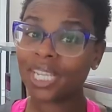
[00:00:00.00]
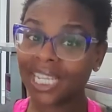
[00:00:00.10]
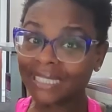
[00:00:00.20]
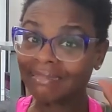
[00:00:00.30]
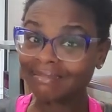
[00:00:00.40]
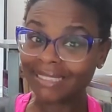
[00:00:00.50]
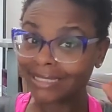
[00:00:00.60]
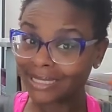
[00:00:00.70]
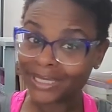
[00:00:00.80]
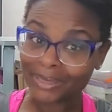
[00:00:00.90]
that
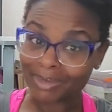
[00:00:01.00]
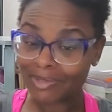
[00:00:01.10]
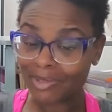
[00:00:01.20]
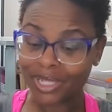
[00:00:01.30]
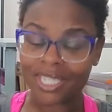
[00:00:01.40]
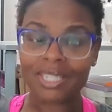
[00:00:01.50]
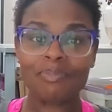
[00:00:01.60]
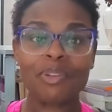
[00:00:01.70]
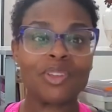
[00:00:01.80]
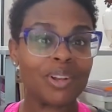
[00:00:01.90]
this year, before
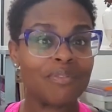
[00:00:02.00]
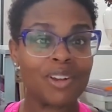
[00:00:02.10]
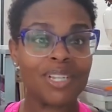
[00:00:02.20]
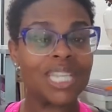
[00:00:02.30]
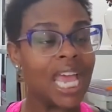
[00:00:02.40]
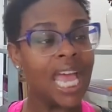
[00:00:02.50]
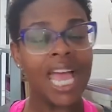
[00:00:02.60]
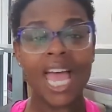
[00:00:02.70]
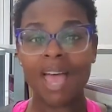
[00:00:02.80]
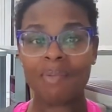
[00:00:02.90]
December 31st,
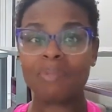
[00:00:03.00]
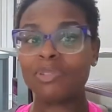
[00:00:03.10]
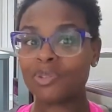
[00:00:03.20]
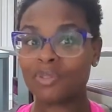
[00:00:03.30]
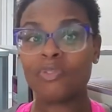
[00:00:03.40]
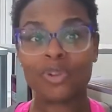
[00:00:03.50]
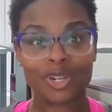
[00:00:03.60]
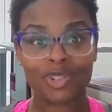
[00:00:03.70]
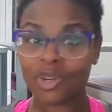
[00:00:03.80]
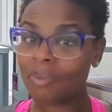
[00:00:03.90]
I'm able to afford a
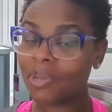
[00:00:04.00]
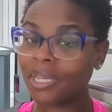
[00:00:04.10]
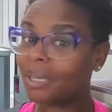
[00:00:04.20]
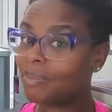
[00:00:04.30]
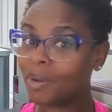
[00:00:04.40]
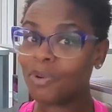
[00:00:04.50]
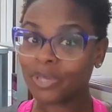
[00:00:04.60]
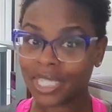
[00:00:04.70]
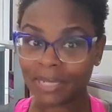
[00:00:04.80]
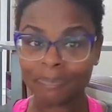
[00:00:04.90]
trip, but we'll
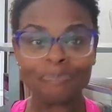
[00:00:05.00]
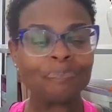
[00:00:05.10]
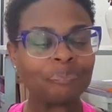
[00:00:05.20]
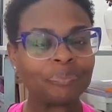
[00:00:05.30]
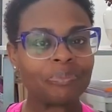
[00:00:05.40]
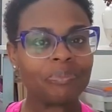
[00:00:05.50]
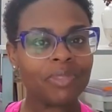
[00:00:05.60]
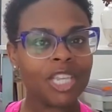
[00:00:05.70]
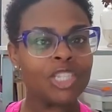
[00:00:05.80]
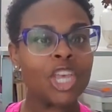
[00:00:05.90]
see.
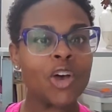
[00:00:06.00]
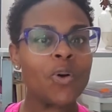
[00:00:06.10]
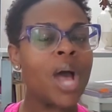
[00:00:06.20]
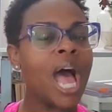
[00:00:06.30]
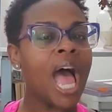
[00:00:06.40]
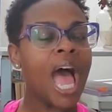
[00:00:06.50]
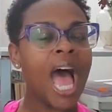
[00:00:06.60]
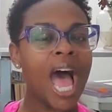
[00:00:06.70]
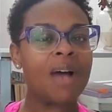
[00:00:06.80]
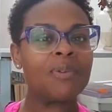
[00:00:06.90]
So
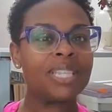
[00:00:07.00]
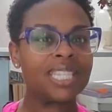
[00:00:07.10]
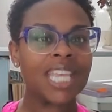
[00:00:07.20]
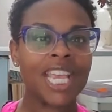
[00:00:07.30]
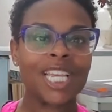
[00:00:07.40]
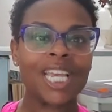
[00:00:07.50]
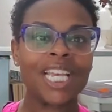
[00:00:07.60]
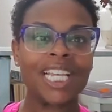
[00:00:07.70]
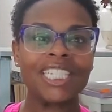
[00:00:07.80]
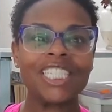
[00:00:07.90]
I would say
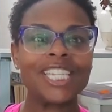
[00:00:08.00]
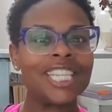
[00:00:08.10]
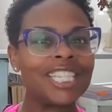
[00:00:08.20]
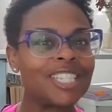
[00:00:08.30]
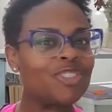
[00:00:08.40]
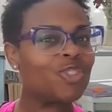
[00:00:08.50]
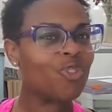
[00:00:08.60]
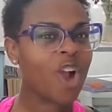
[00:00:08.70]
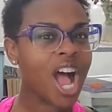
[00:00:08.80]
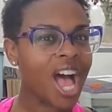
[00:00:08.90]
just
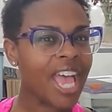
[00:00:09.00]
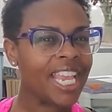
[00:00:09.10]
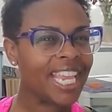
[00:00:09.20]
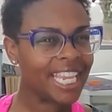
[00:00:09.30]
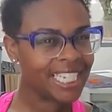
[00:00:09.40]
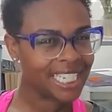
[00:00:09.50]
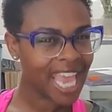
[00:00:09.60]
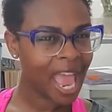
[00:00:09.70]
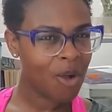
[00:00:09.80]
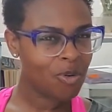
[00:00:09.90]
try it
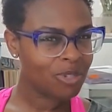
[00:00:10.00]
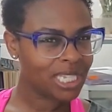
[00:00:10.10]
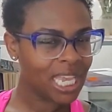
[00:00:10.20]
out,